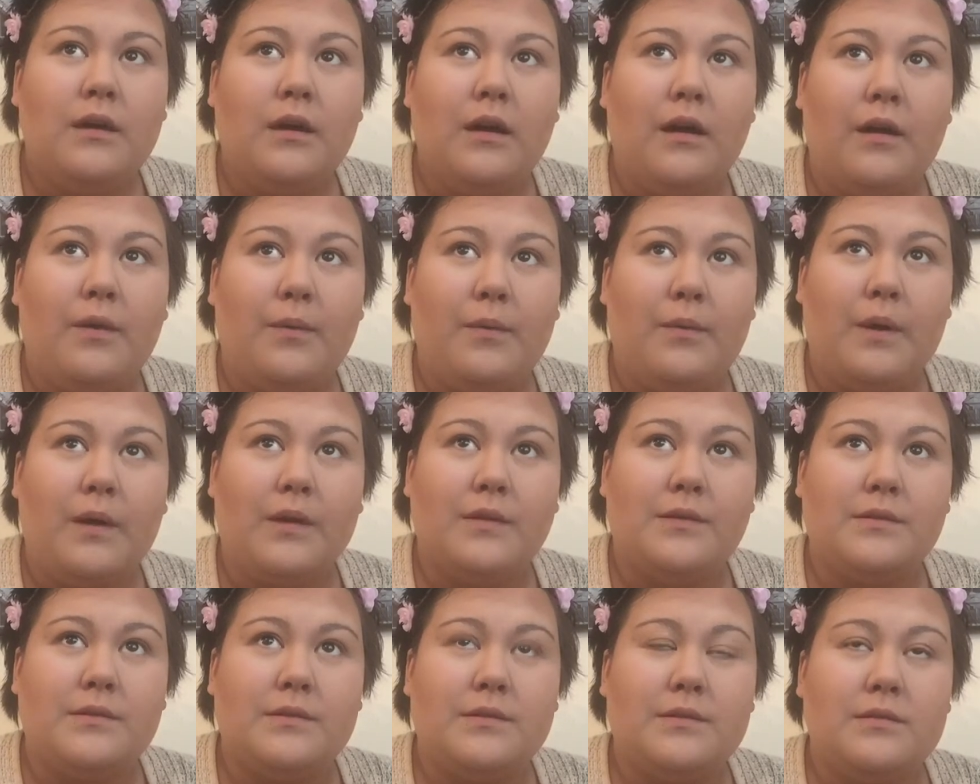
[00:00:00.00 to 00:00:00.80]
I
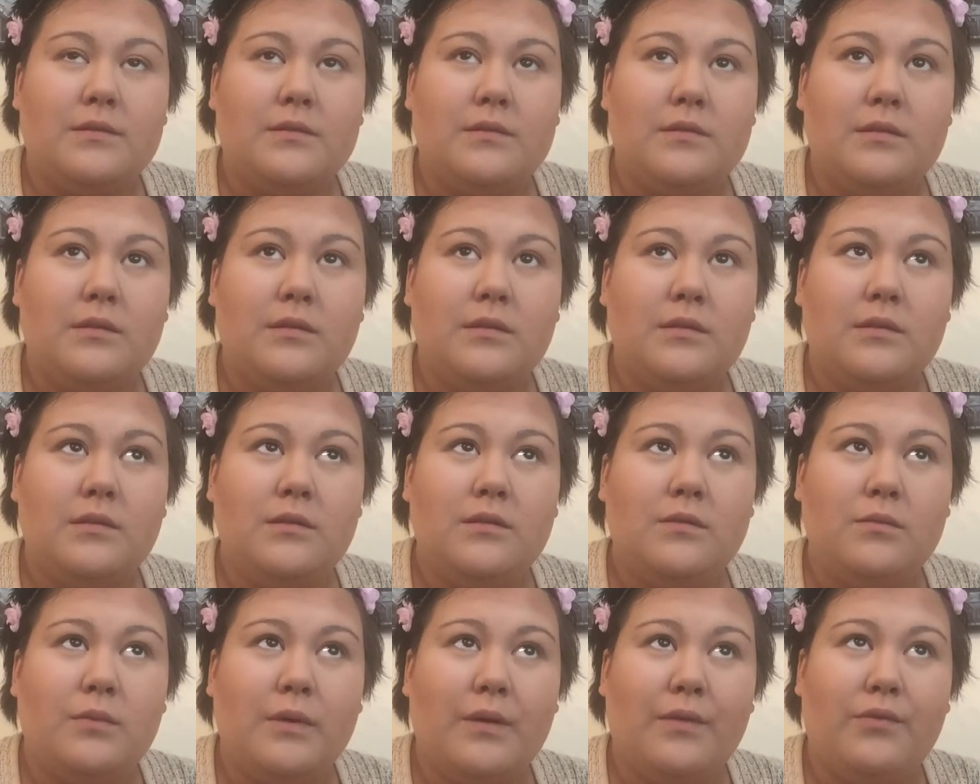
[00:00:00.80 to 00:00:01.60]
once
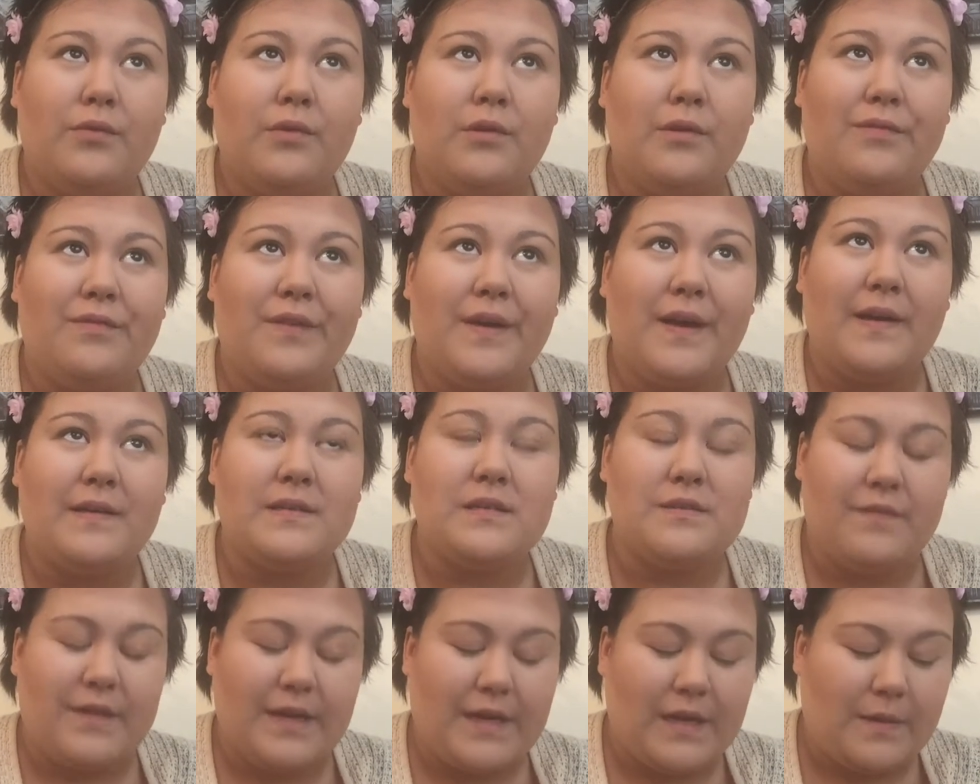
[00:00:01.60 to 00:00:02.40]
went through a
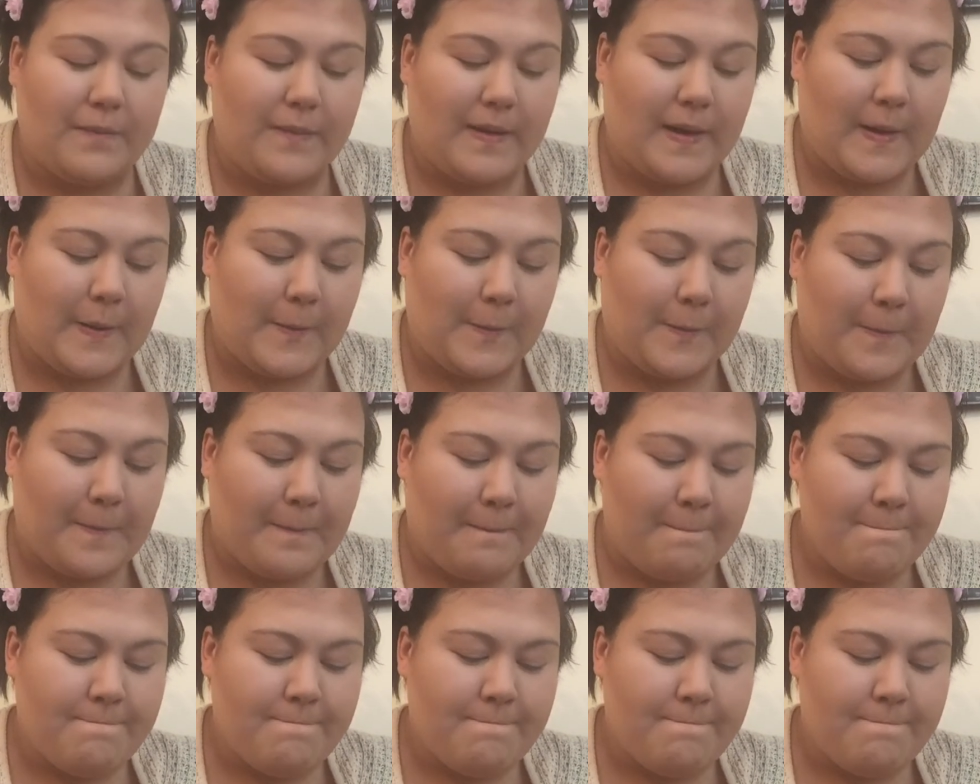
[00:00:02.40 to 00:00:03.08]
phase of eating about